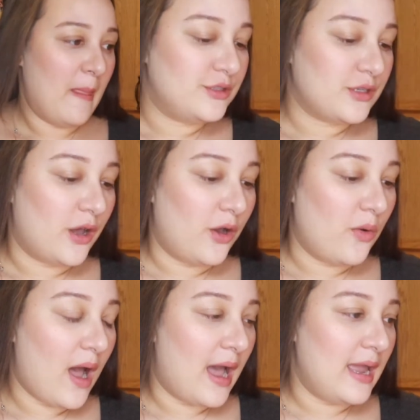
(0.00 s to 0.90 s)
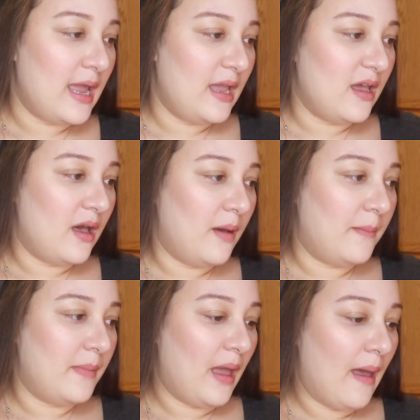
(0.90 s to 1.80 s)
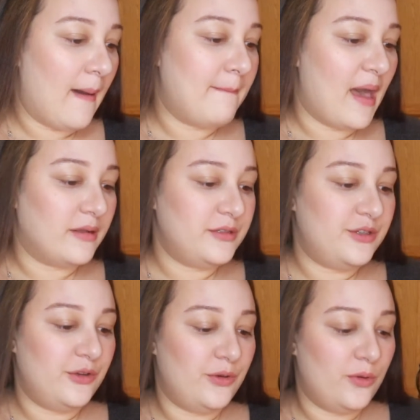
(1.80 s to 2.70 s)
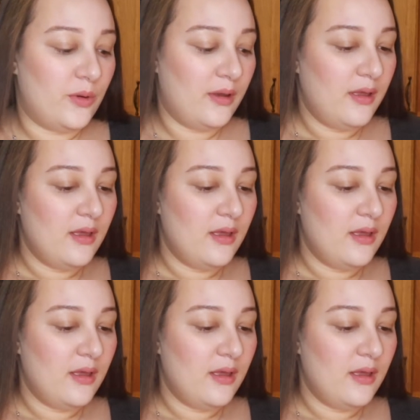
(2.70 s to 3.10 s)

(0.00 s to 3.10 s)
So I am about to